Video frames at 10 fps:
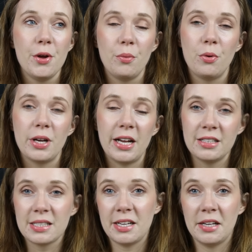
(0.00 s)
what I
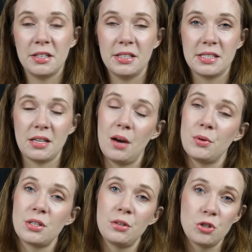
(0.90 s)
decided is that I
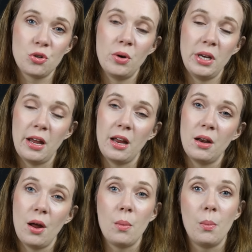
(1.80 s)
was gonna join
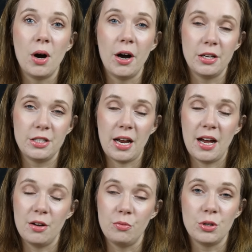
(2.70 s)
in but
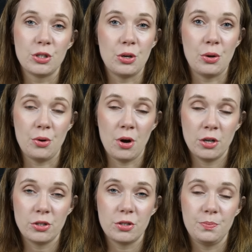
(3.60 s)
I would
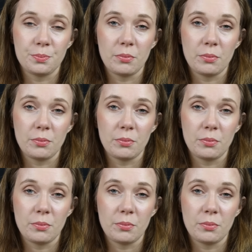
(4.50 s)
not